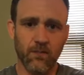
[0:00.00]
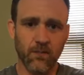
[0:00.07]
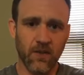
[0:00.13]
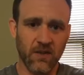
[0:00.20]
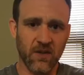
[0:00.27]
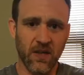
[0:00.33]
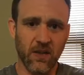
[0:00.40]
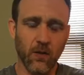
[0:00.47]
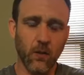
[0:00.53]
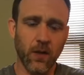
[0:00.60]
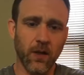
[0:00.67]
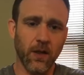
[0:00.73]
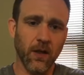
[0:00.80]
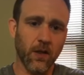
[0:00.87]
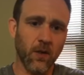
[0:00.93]
is not the way
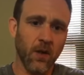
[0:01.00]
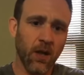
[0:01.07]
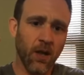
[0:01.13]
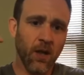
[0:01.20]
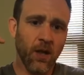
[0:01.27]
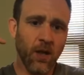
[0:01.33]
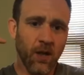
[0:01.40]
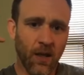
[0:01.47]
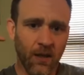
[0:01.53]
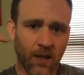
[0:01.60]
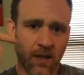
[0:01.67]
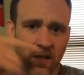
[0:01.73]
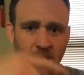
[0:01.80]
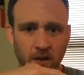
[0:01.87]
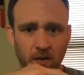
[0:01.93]
to go. And
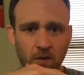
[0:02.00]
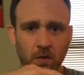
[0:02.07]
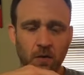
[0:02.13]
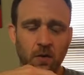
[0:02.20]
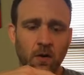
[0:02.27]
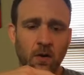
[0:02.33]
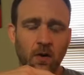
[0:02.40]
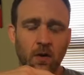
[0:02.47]
then the other